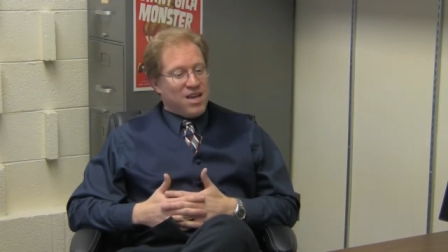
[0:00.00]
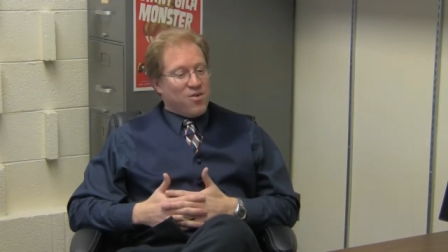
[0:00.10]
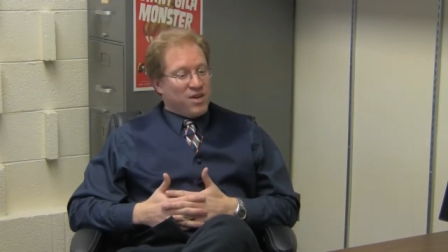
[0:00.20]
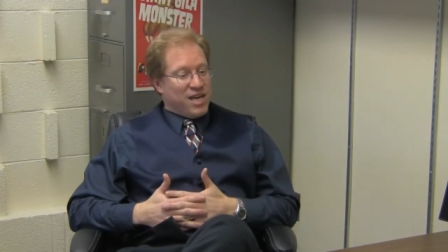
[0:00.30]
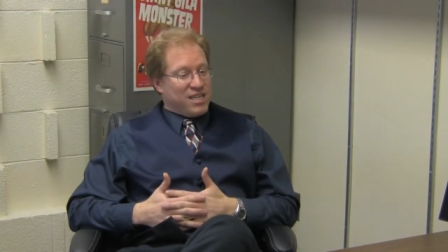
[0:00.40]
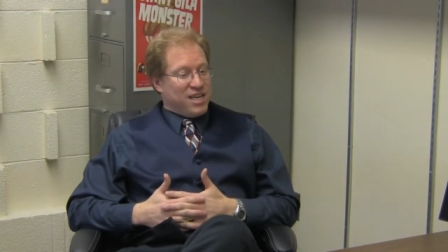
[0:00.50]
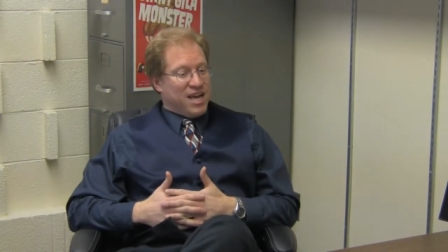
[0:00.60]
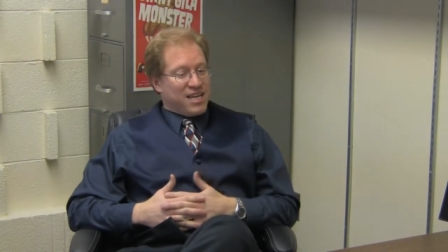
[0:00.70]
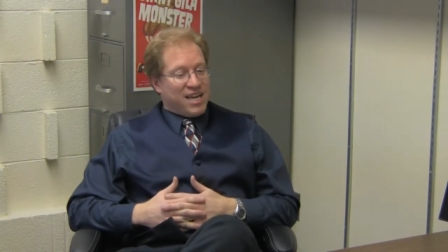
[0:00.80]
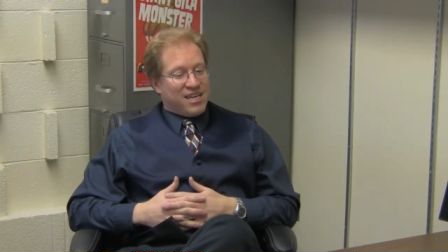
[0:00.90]
when
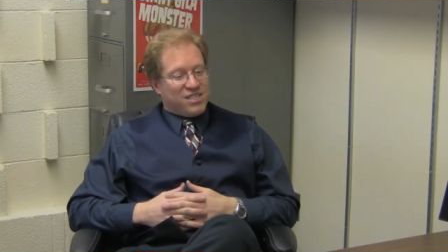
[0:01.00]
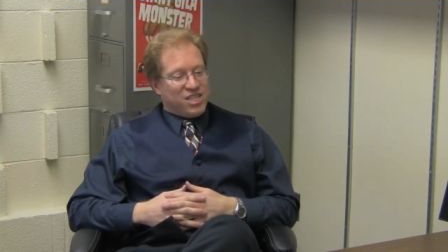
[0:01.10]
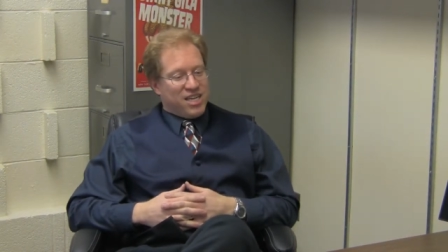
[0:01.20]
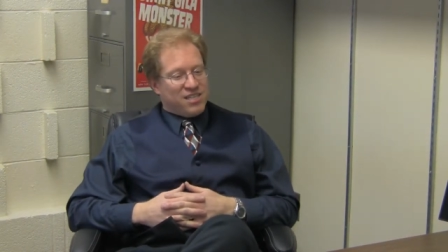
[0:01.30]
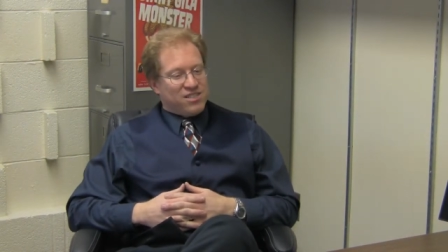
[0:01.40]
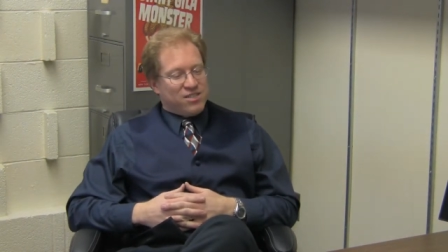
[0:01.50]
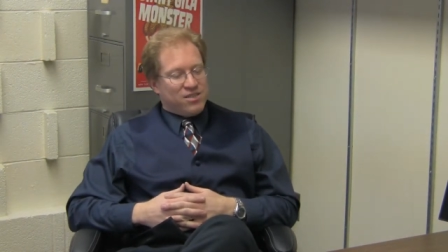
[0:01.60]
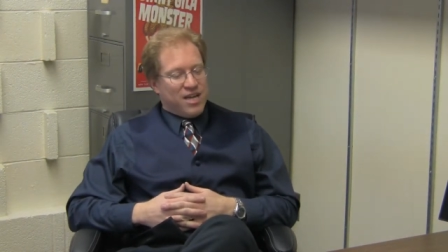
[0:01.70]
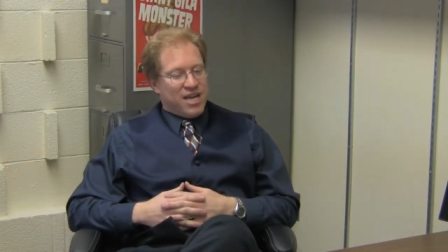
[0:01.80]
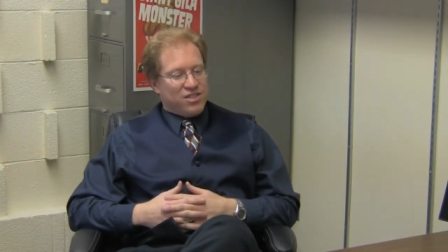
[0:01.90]
I got a chance
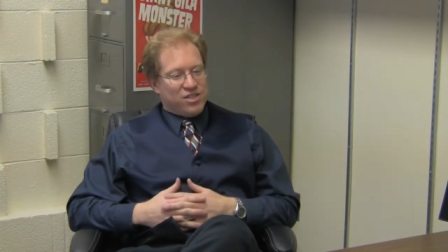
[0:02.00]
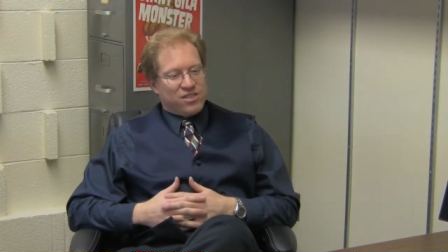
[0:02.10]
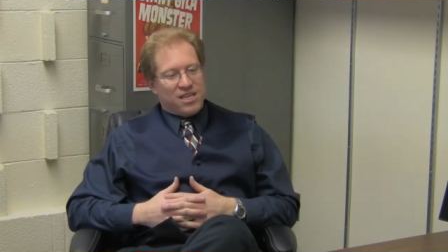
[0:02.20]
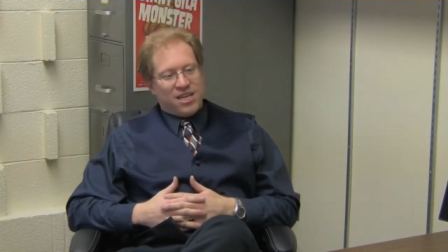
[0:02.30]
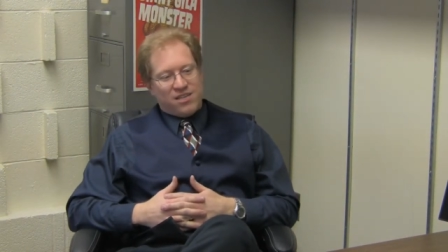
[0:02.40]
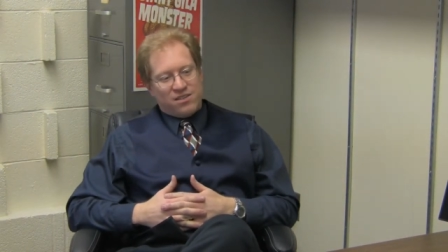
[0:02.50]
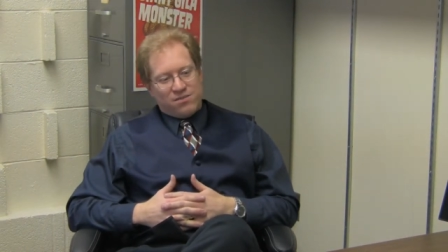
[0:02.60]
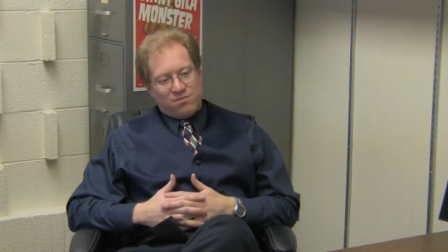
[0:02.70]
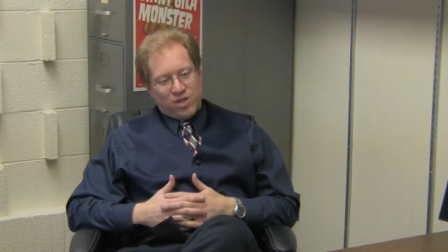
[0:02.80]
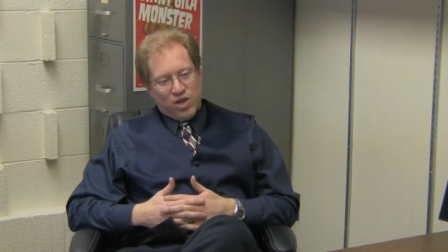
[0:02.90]
to adjunct at
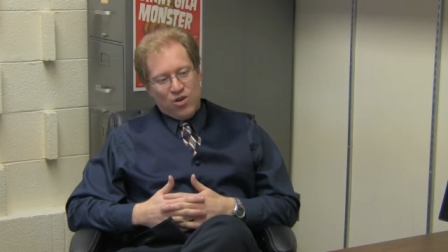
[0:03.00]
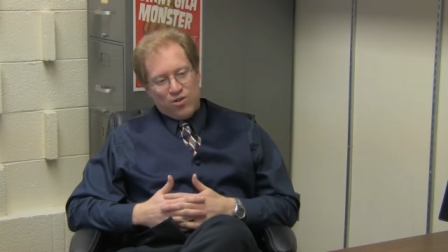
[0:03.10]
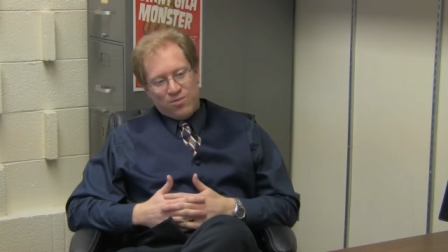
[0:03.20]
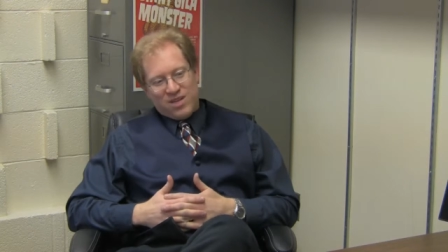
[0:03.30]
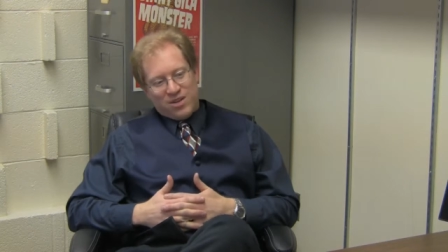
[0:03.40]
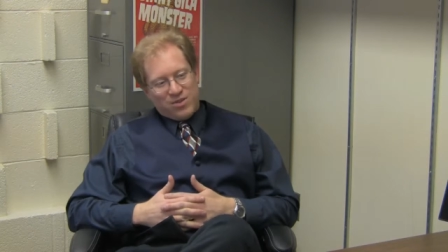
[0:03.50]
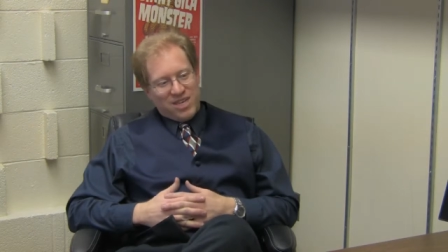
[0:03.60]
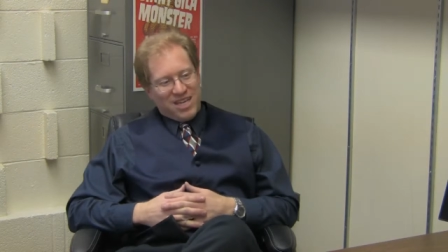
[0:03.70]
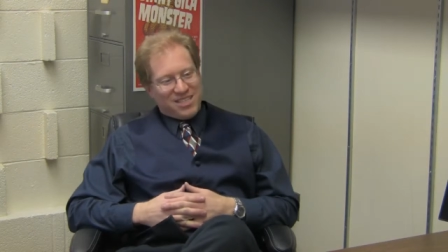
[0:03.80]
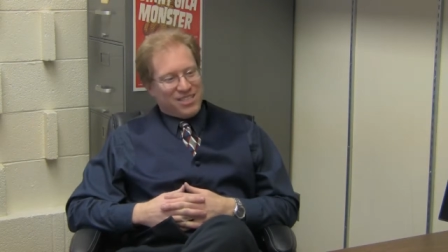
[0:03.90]
Macomb, I
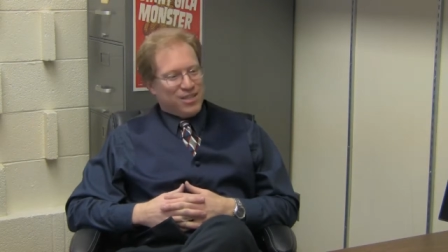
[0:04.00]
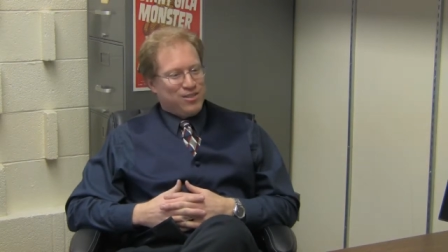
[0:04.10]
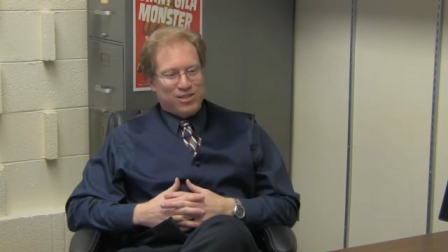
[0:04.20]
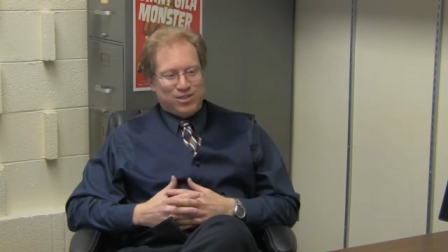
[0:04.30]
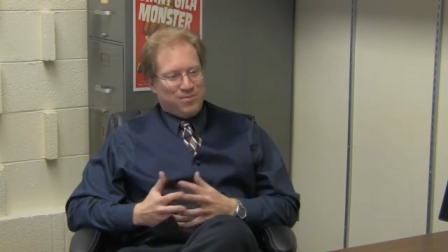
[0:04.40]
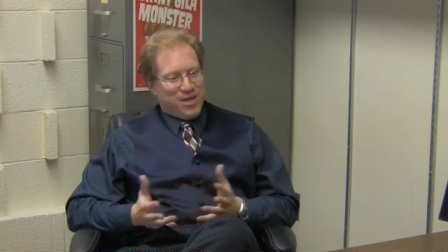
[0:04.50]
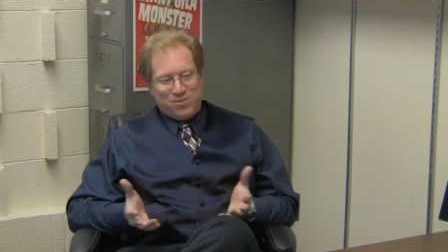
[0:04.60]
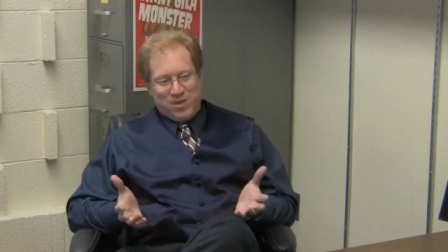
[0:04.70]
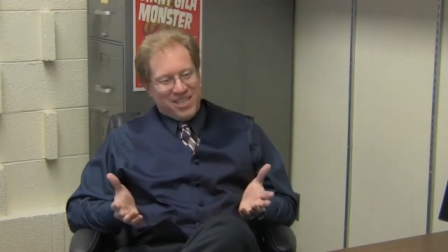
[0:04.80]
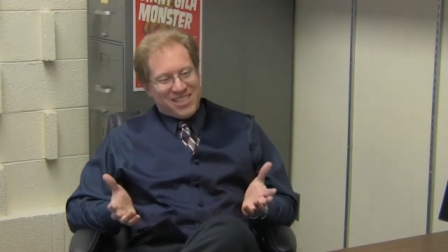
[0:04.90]
realized that this is the
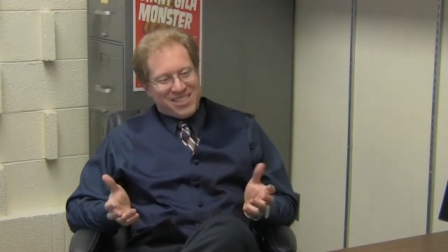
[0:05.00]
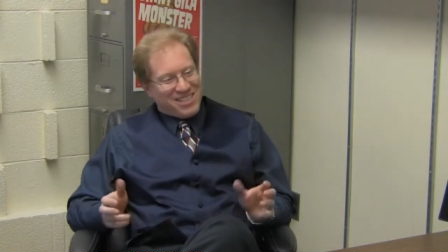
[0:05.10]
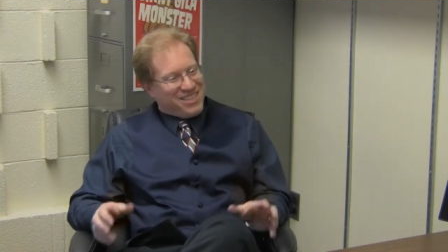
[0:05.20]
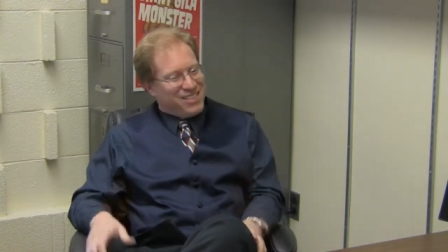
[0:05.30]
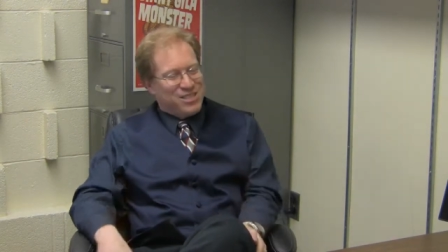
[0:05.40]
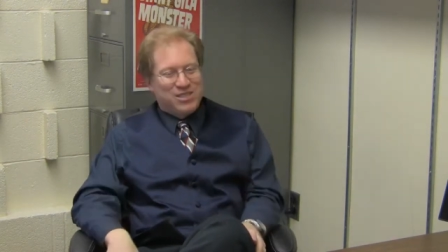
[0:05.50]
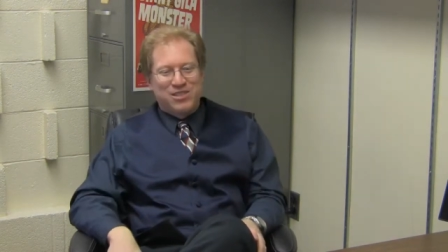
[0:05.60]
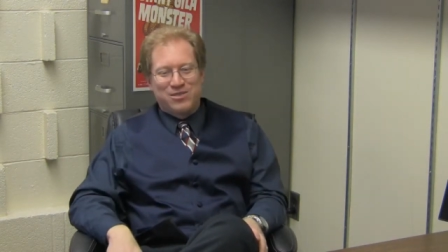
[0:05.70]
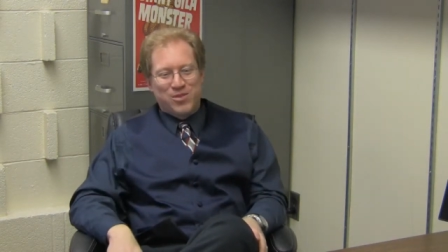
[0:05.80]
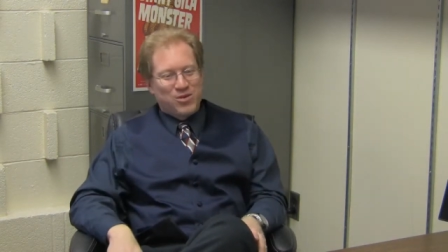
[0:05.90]
best place.
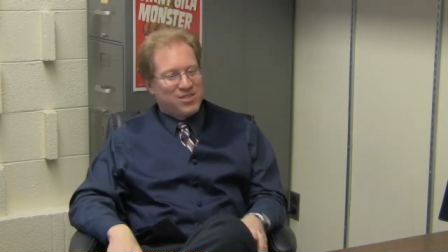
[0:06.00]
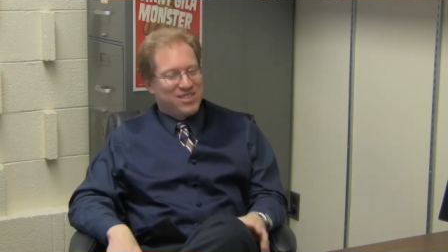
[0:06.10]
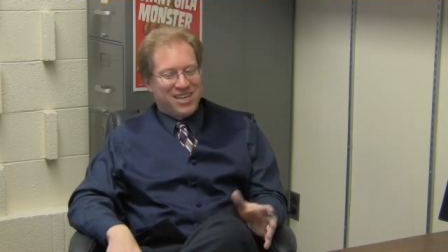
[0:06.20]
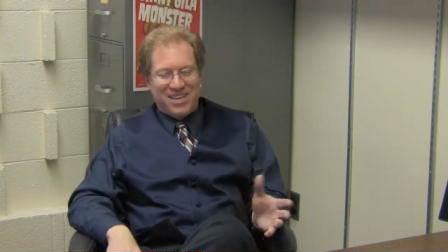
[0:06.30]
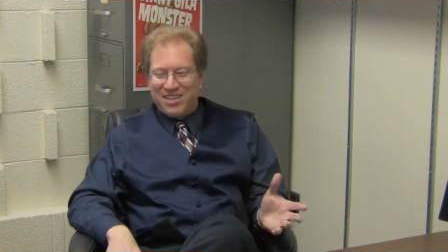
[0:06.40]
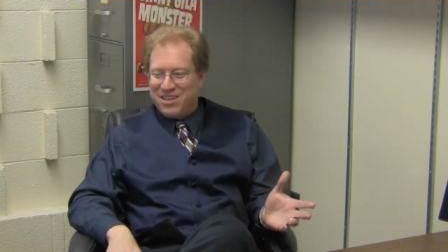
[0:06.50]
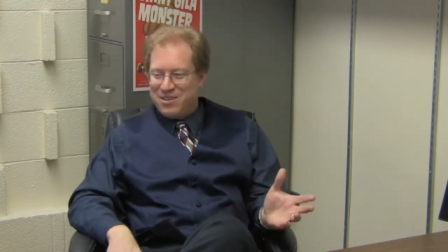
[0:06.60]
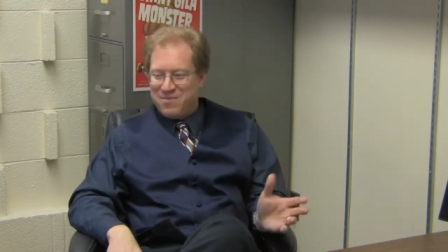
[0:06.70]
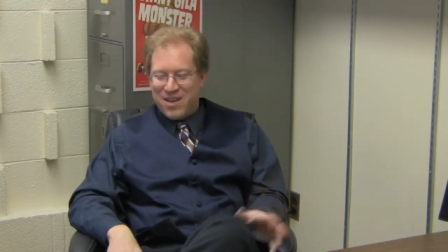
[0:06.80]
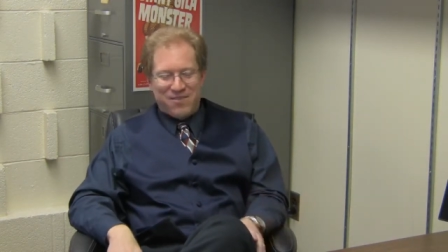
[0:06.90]
It's most,
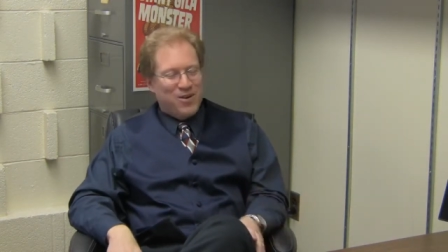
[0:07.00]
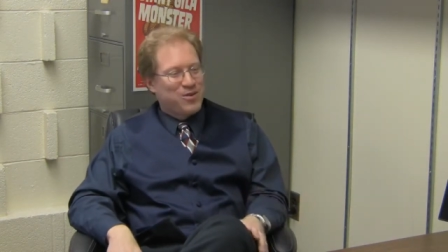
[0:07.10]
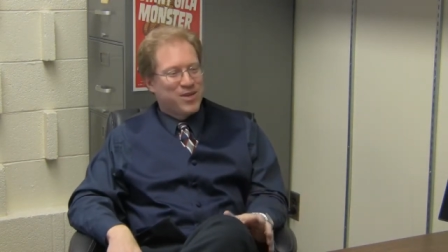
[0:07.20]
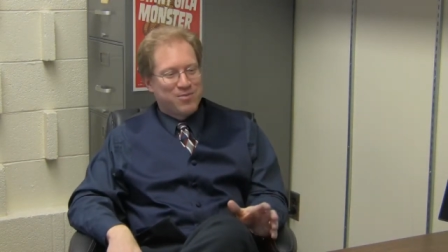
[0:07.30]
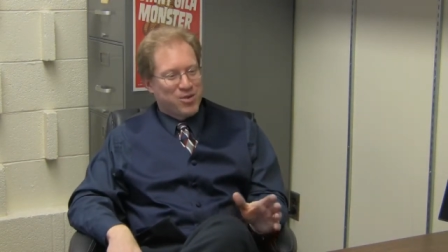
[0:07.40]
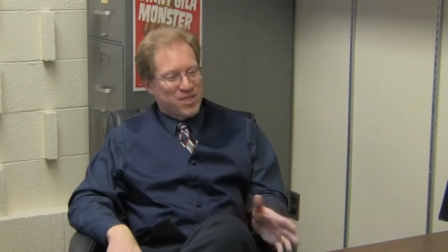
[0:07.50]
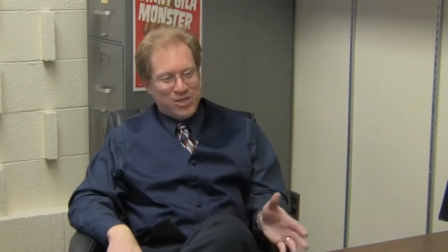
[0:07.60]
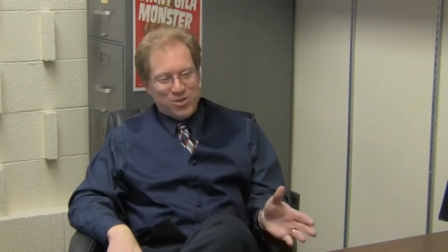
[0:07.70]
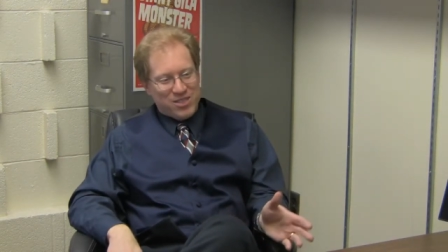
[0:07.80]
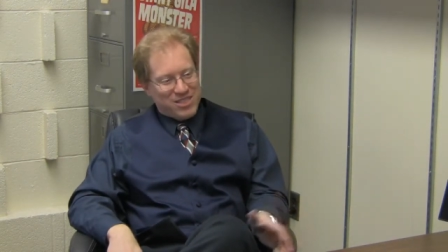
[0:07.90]
by far and away, the most
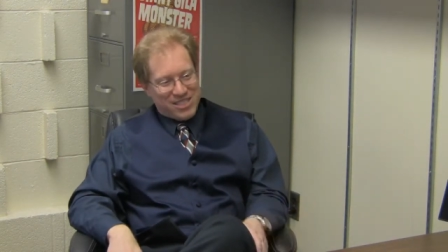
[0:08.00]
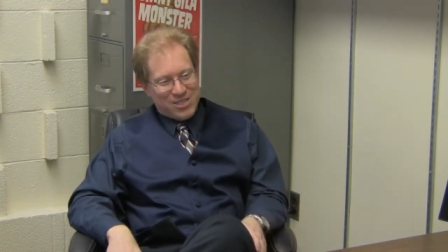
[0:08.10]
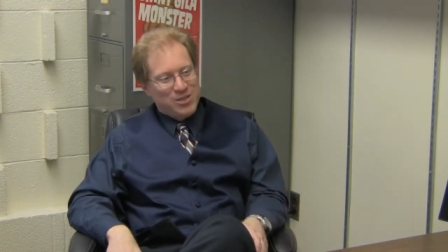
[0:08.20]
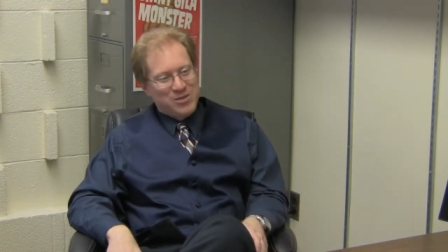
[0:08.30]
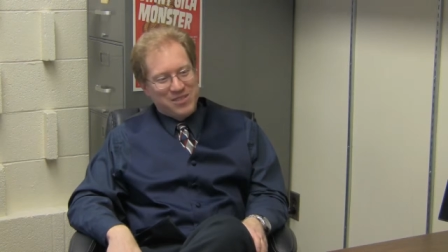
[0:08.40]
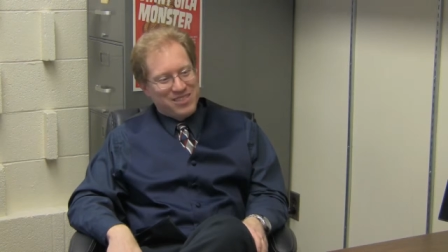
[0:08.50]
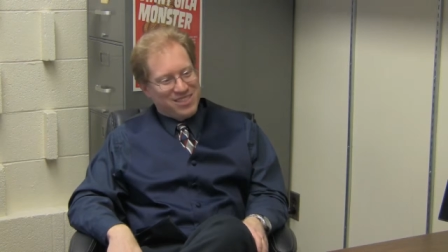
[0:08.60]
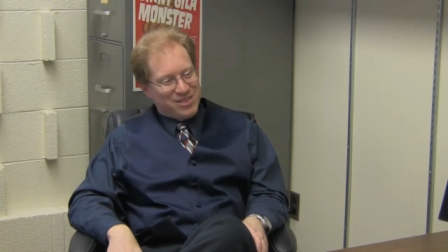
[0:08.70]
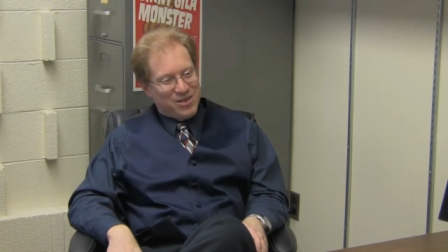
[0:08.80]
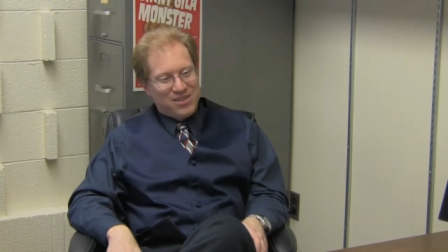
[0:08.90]
interesting students.